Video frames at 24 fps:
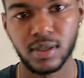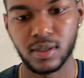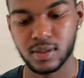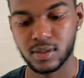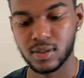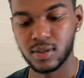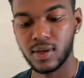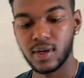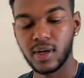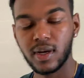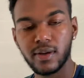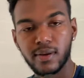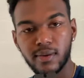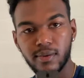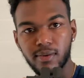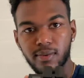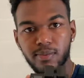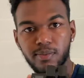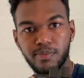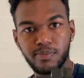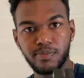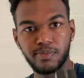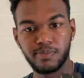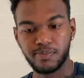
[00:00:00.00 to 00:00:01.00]
So I got a,
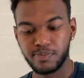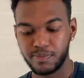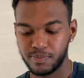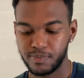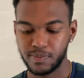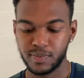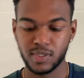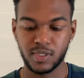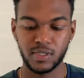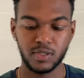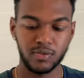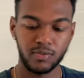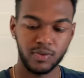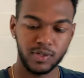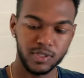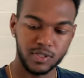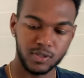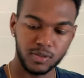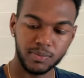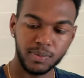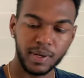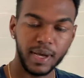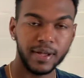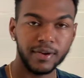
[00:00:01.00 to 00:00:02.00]
this is
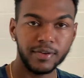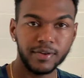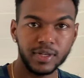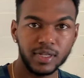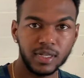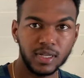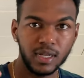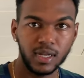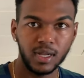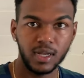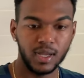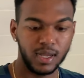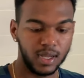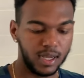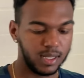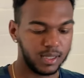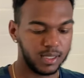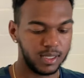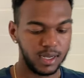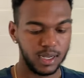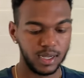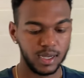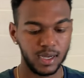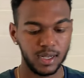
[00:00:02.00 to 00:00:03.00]
original battery, and
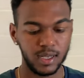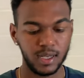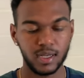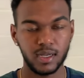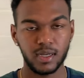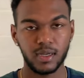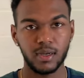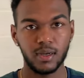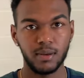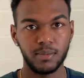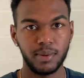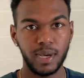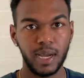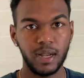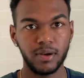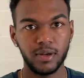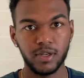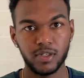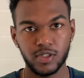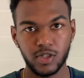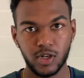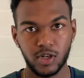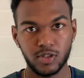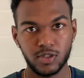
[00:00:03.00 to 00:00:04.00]
then I got like a
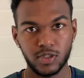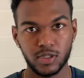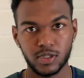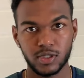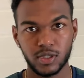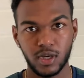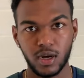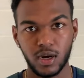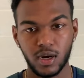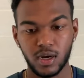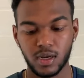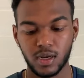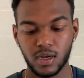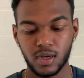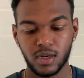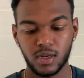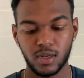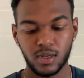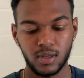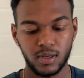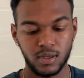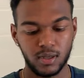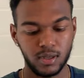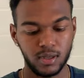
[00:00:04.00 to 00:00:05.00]
battery charging dock.
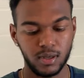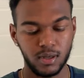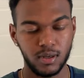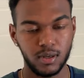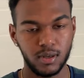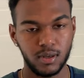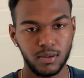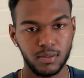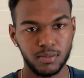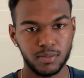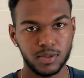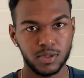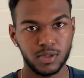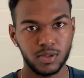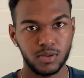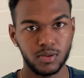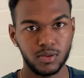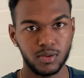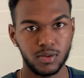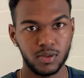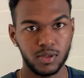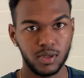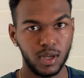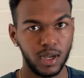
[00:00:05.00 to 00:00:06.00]
Um,
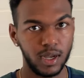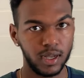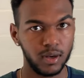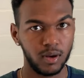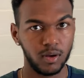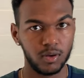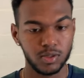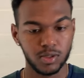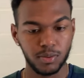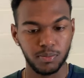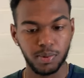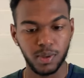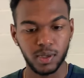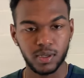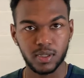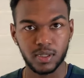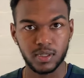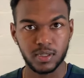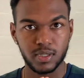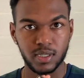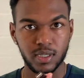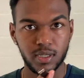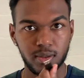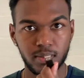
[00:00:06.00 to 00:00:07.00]
so I can also plug
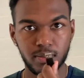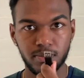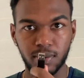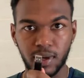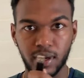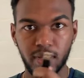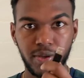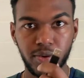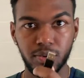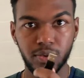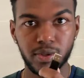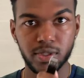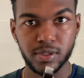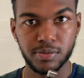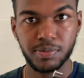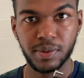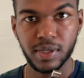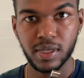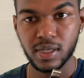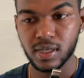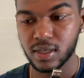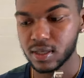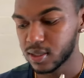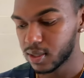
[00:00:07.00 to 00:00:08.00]
this in by U S
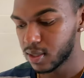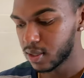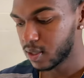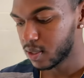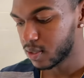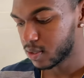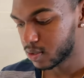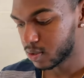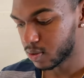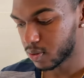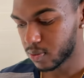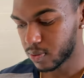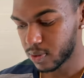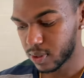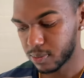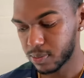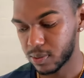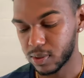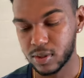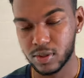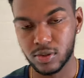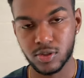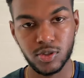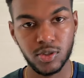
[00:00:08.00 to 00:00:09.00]
B. So when I'm
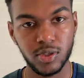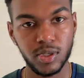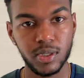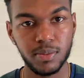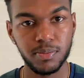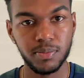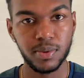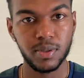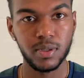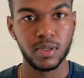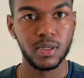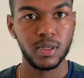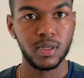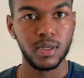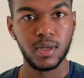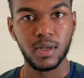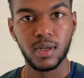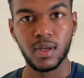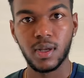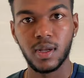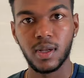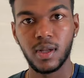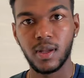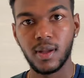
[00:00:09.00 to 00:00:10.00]
on a trip,
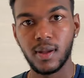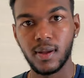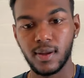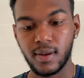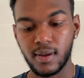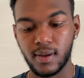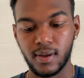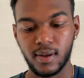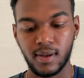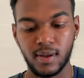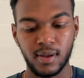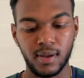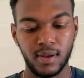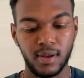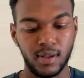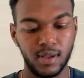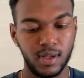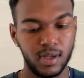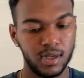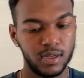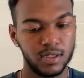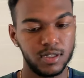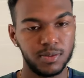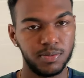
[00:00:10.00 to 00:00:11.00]
and
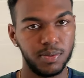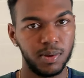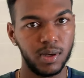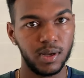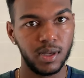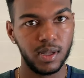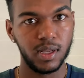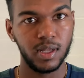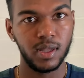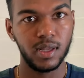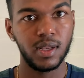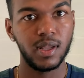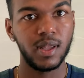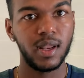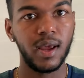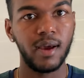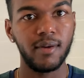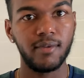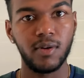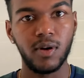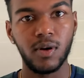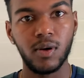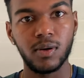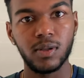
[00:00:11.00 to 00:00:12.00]
I can just plug it in and
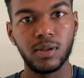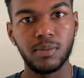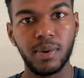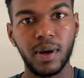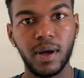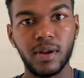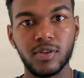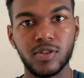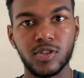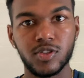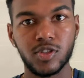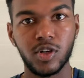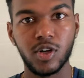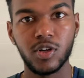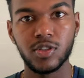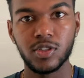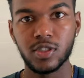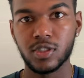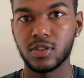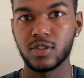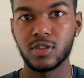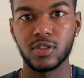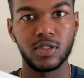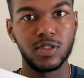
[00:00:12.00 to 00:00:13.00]
have all the batteries
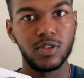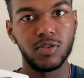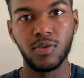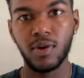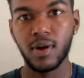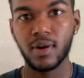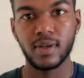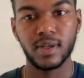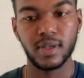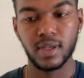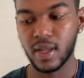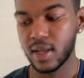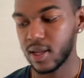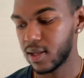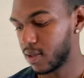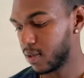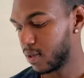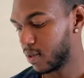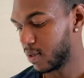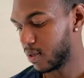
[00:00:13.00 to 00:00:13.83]
charging just throughout the day.